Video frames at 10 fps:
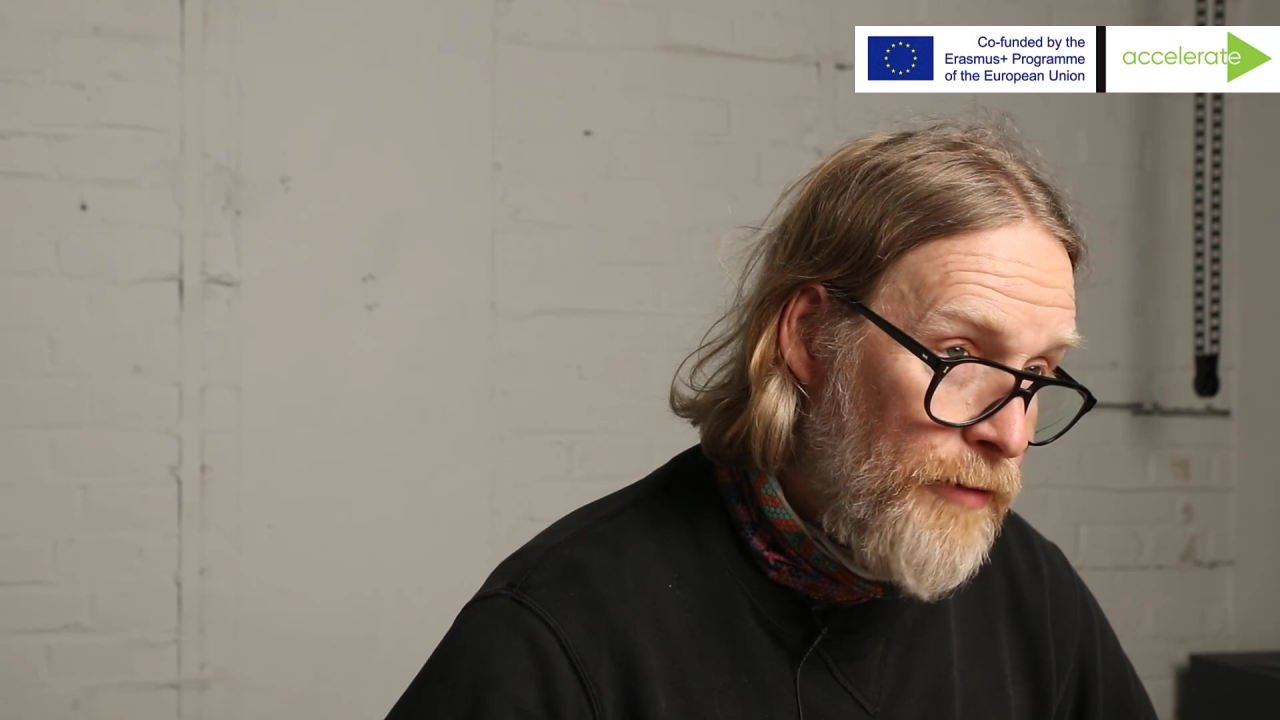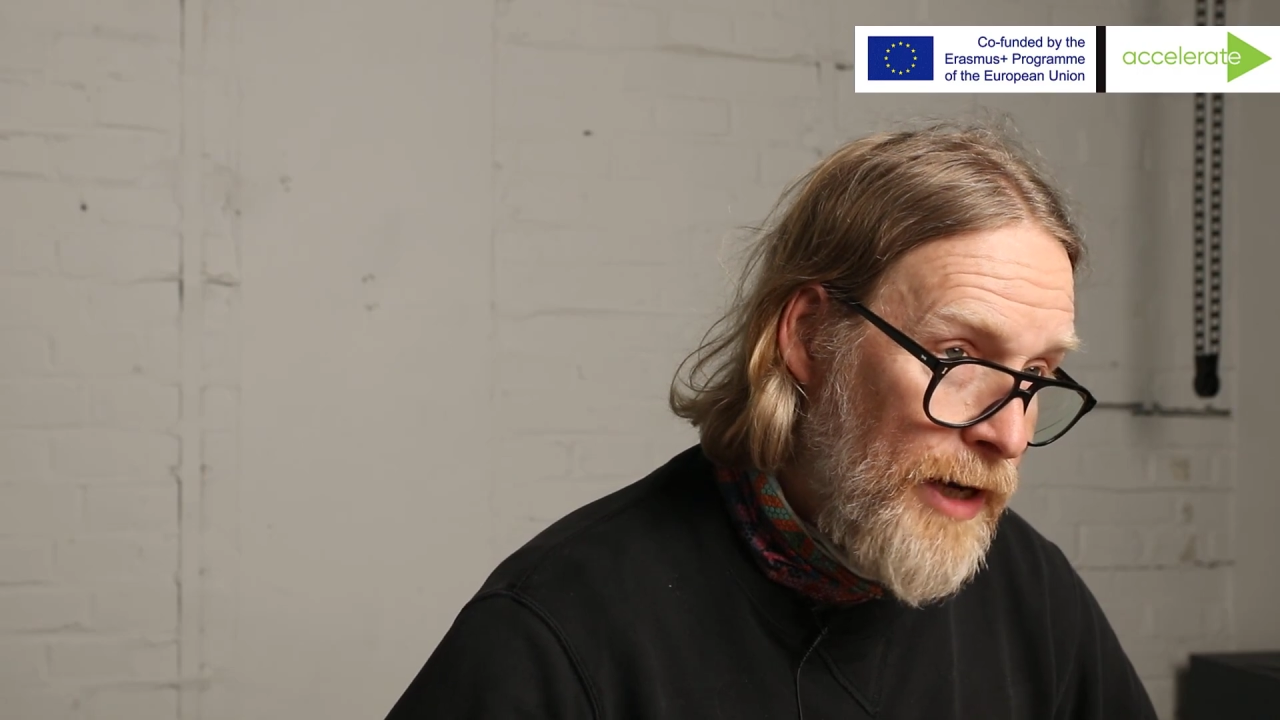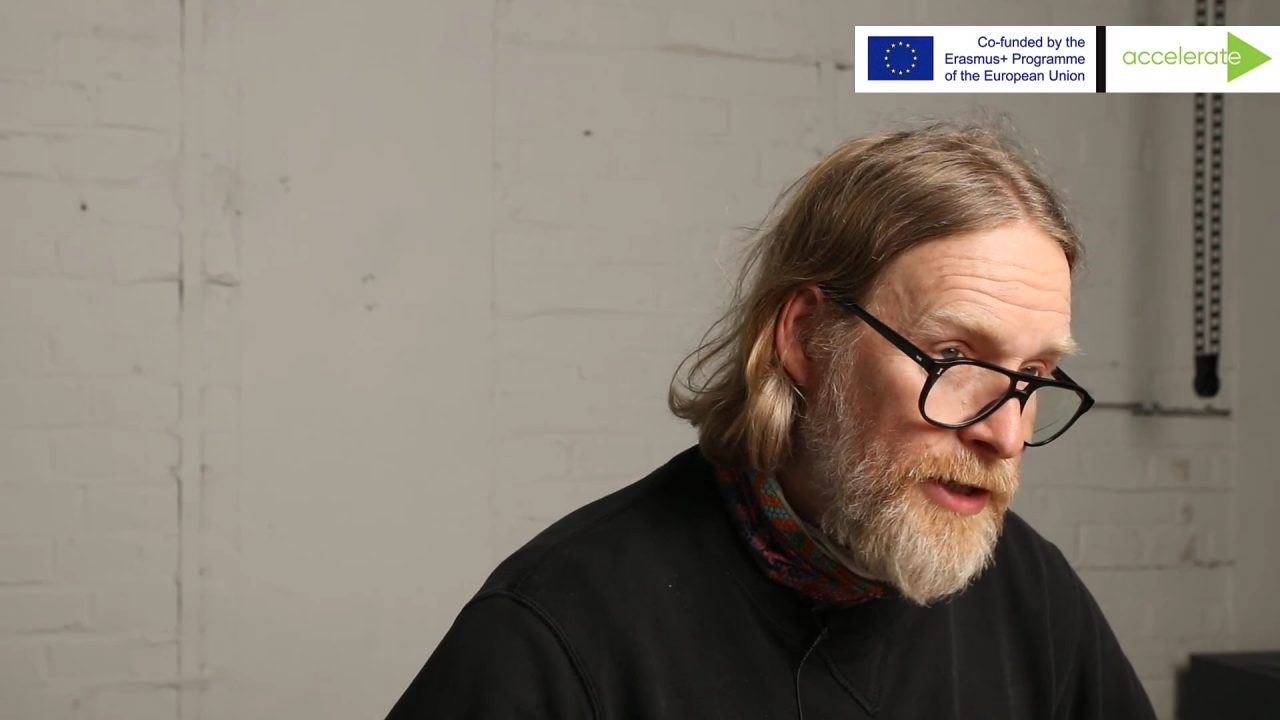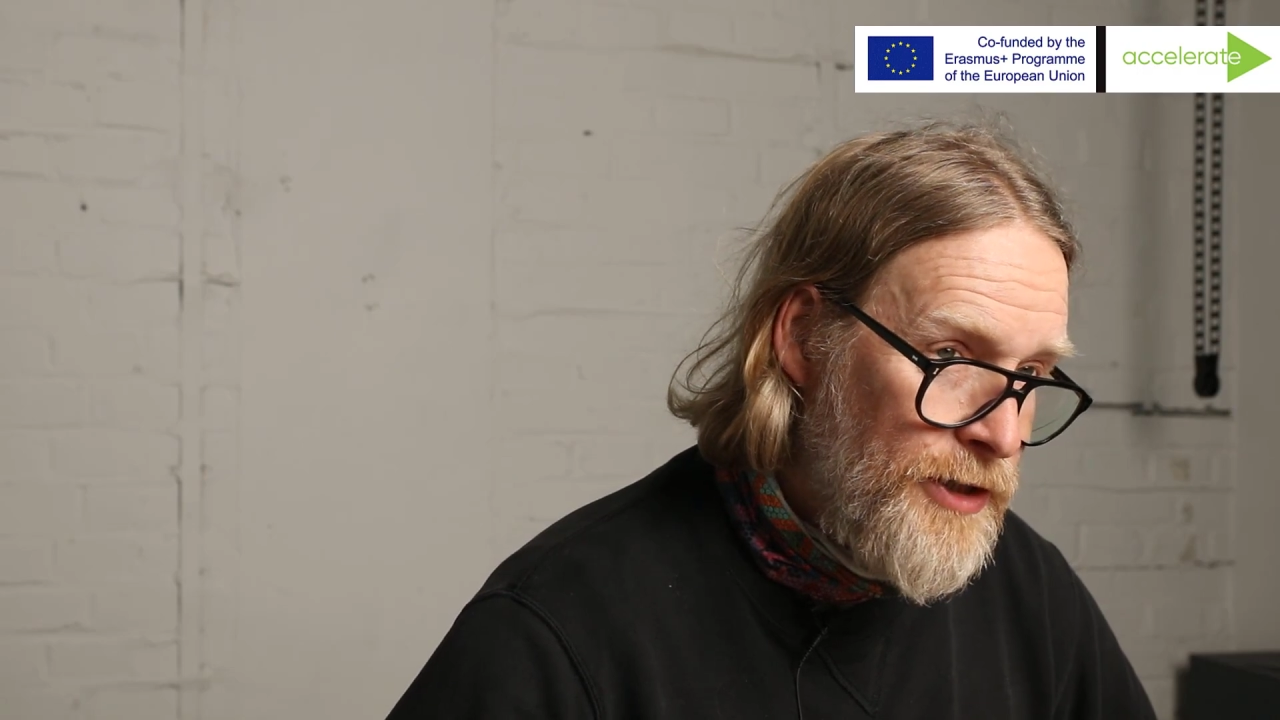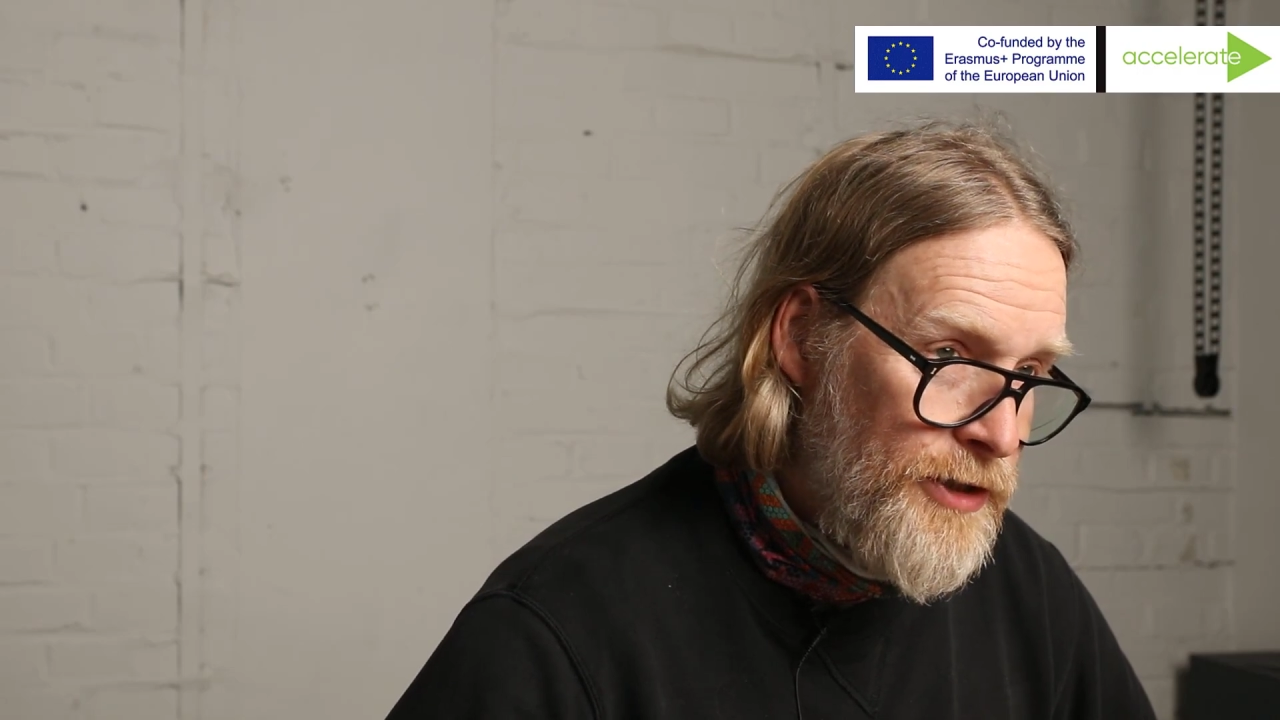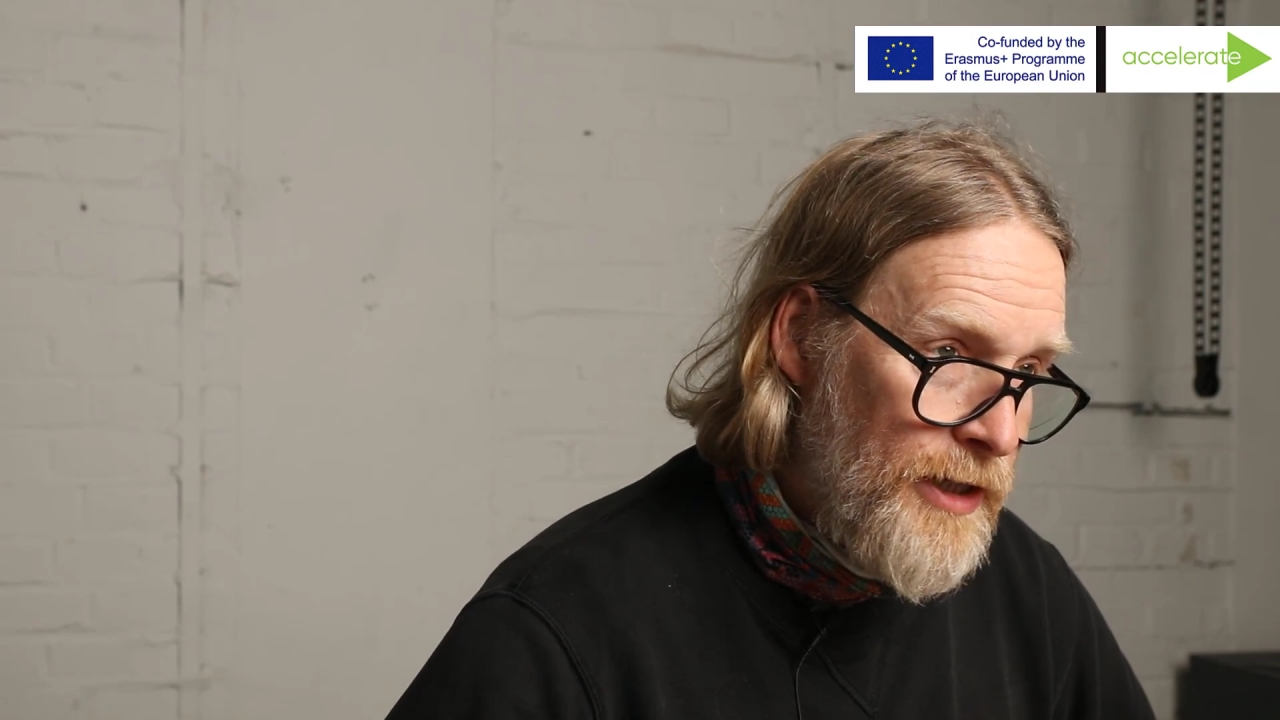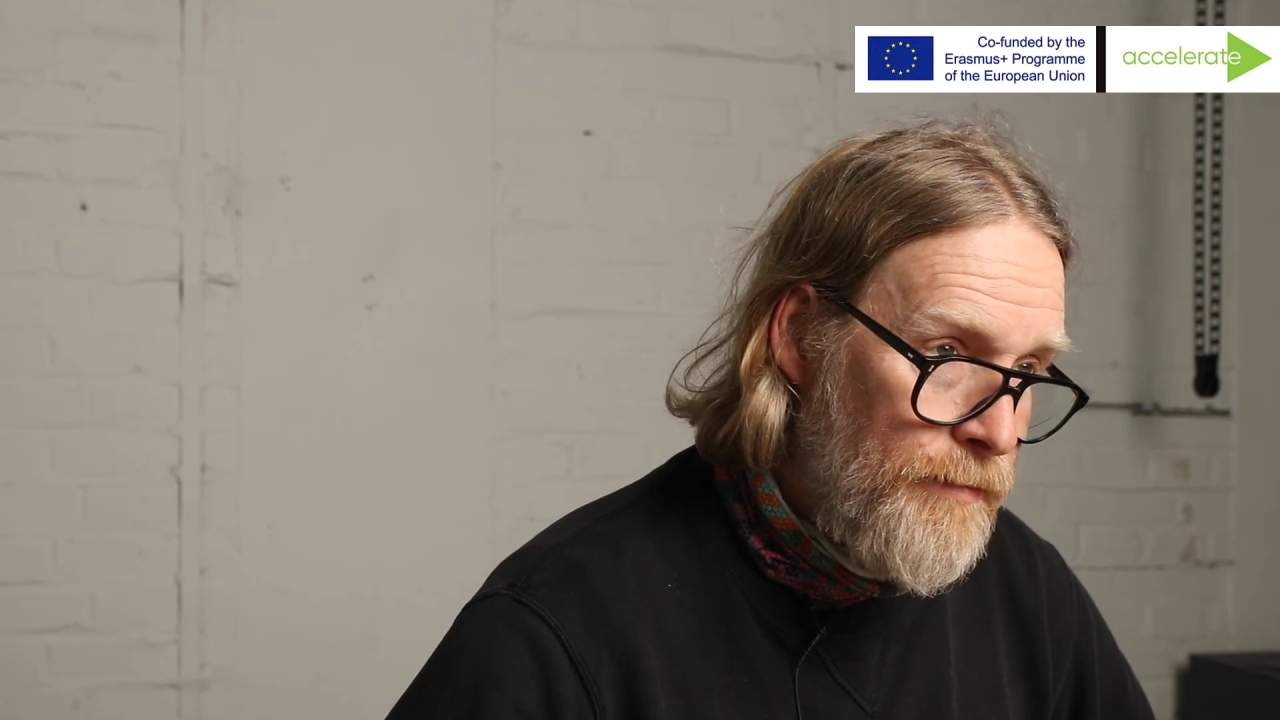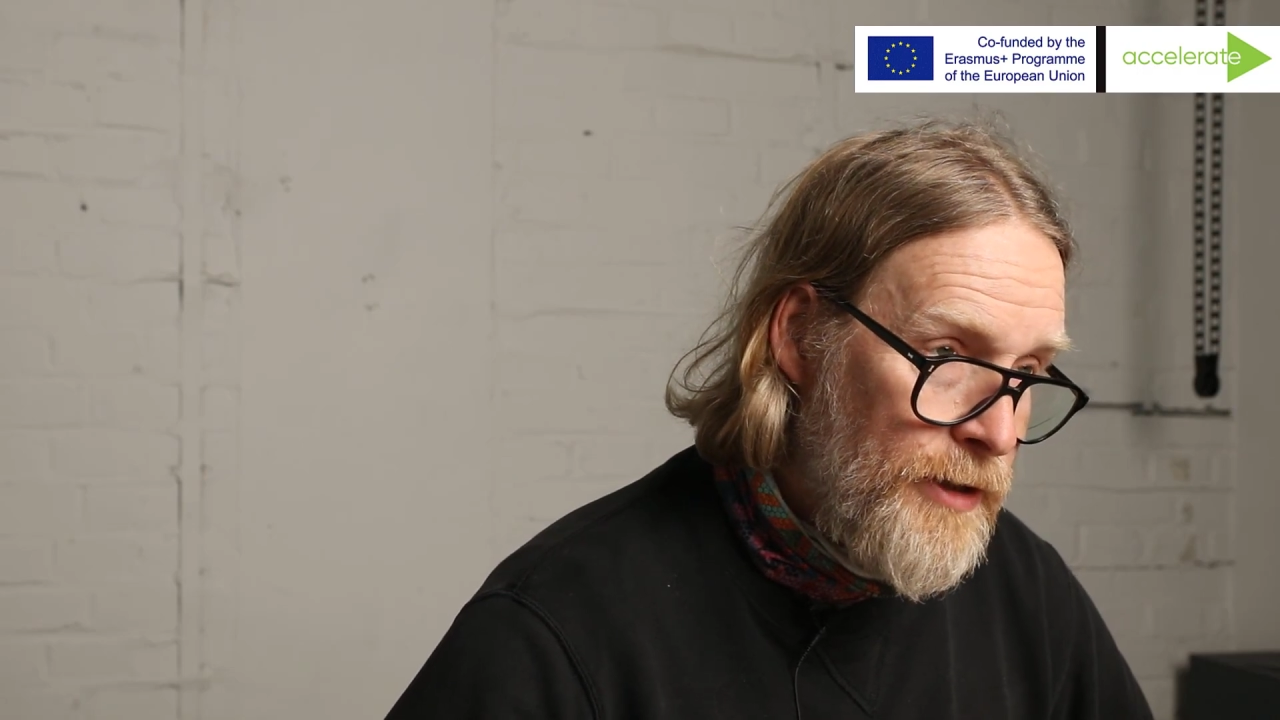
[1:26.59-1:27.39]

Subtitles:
relationship